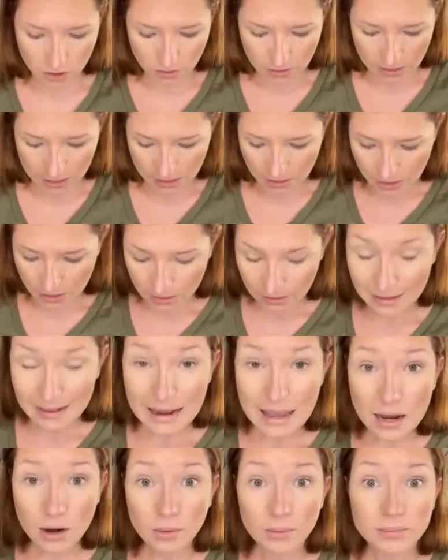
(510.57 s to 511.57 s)
Okay,
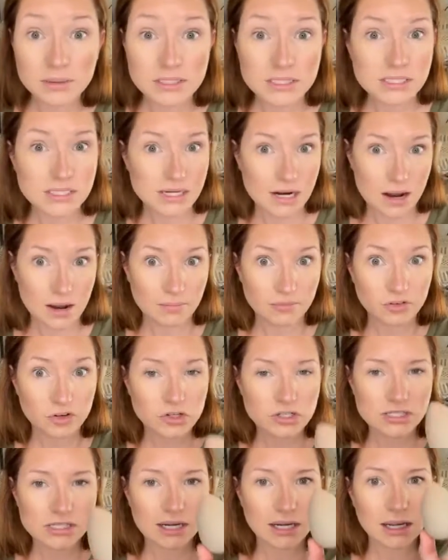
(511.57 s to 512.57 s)
now I'm gonna stop
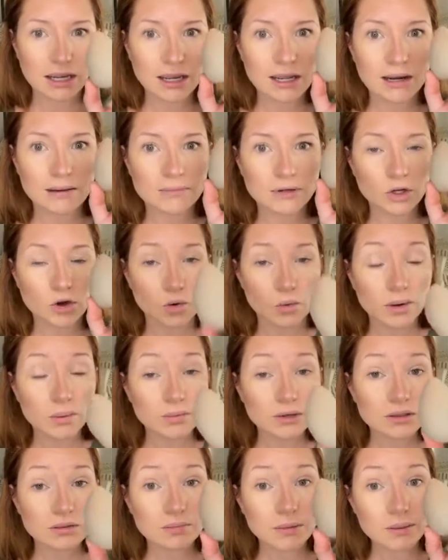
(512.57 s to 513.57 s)
for a second and I'm gonna go
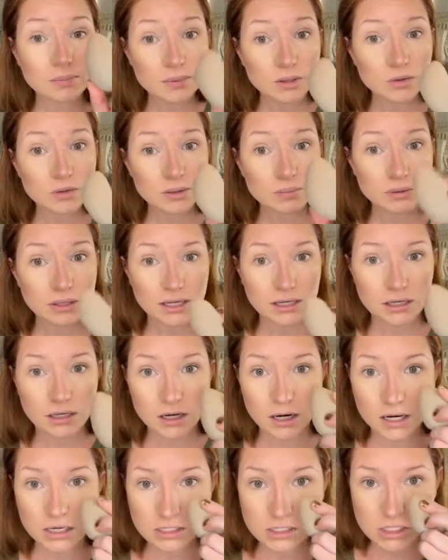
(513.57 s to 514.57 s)
in with my beauty
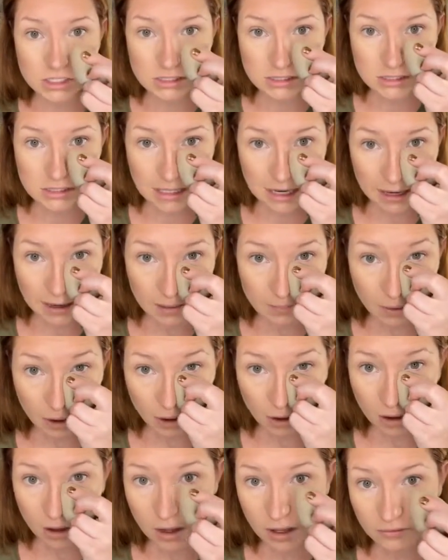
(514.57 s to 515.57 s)
blender and just dab
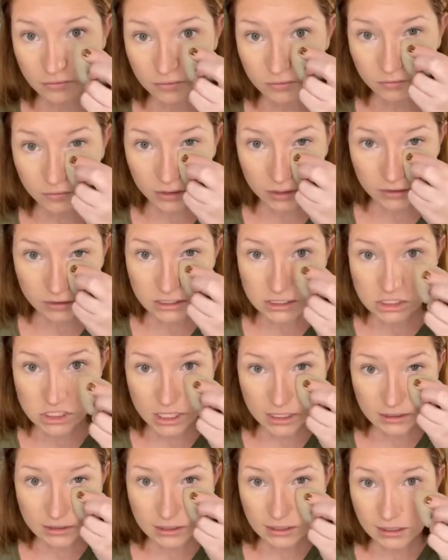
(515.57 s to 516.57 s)
off very
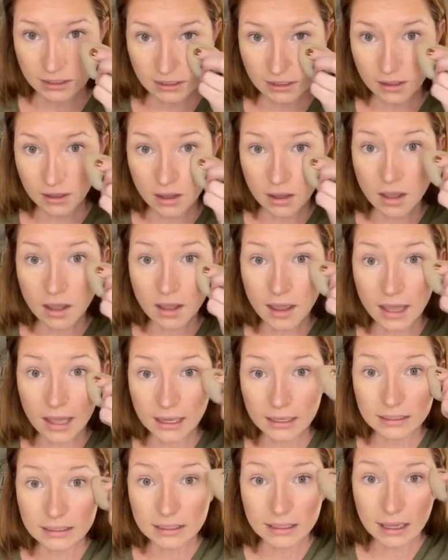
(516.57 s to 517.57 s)
gently
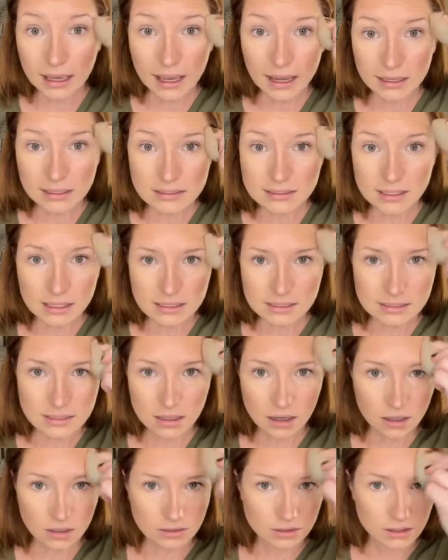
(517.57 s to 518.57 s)
any excess
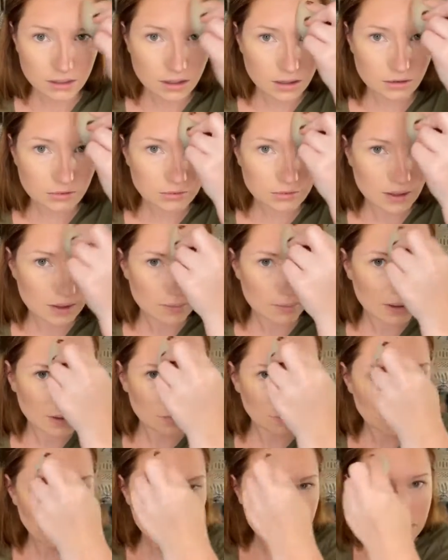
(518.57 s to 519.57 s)
color around my
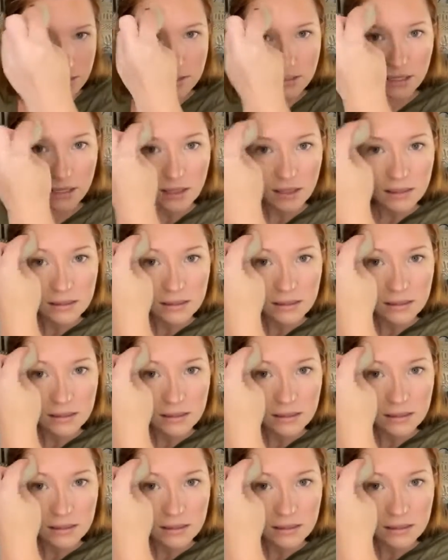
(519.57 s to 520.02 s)
face.